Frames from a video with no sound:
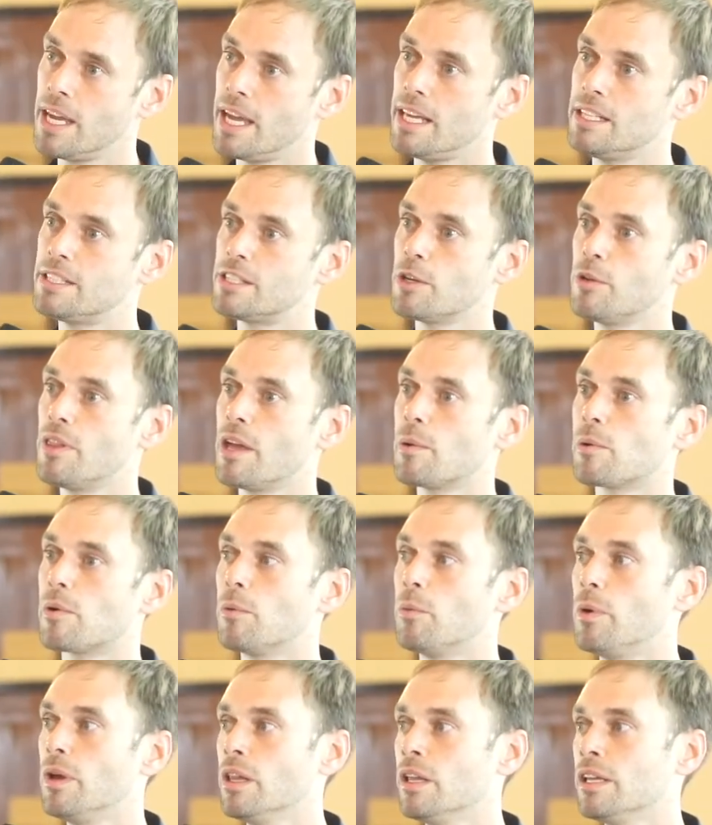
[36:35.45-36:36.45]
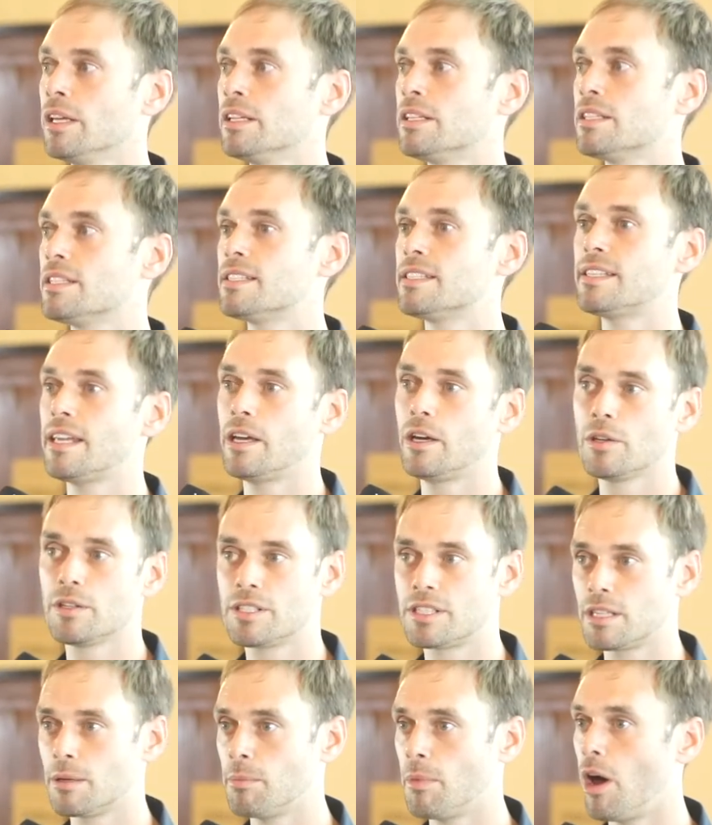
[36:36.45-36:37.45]
And so they were willing to sell
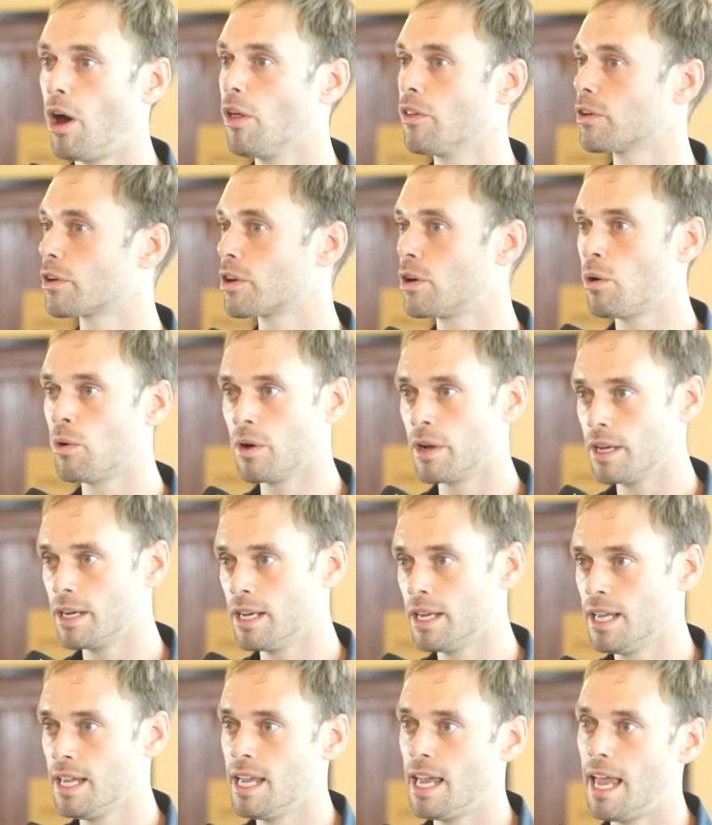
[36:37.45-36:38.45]
some other coin